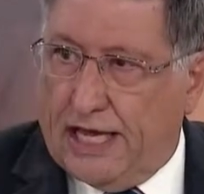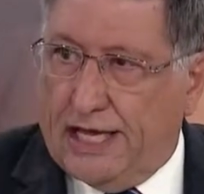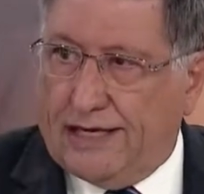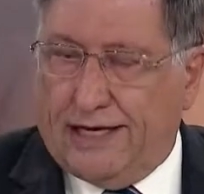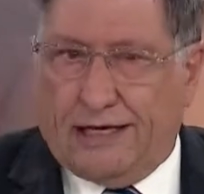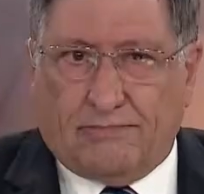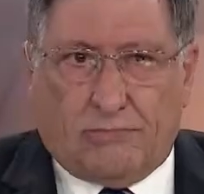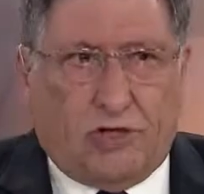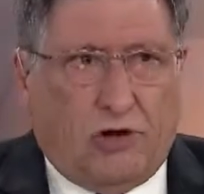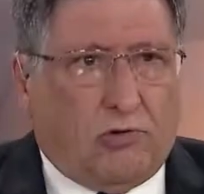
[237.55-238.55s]
And I'm
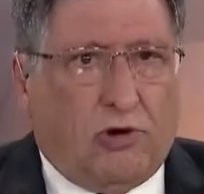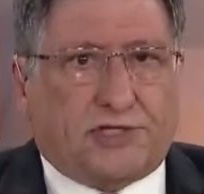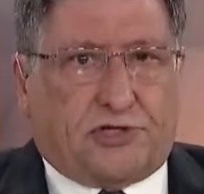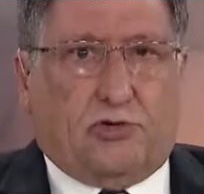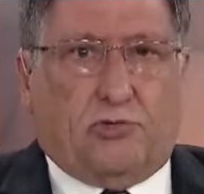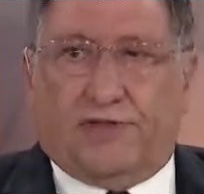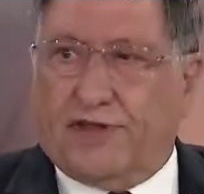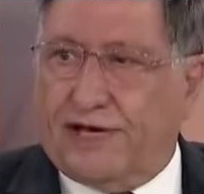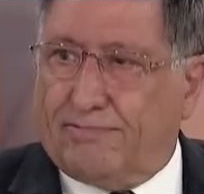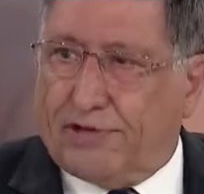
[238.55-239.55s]
not quite sure what the
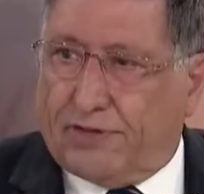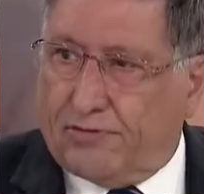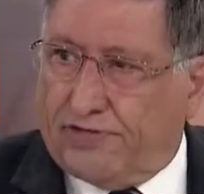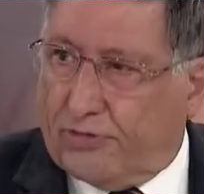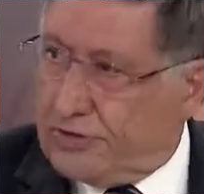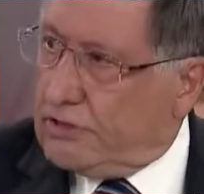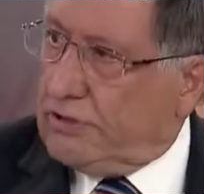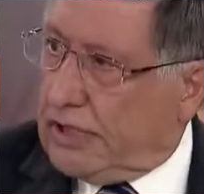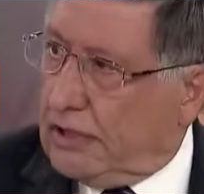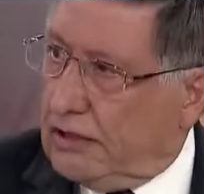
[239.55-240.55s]
government thought they were doing.